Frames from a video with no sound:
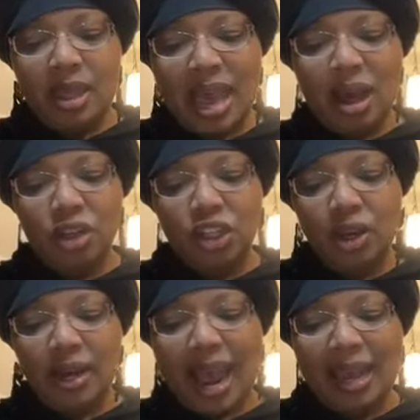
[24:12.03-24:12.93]
Thou
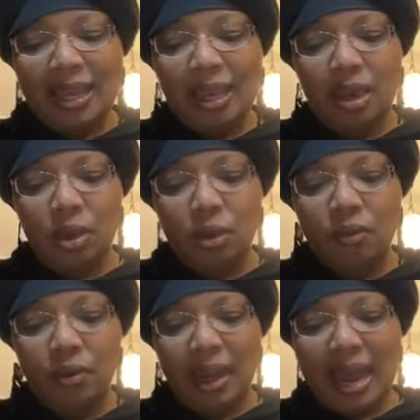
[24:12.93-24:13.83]
shalt not kill,
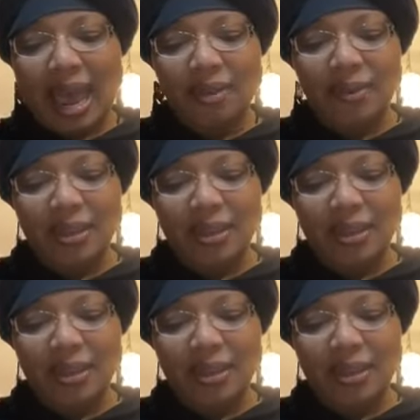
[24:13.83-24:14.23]
for life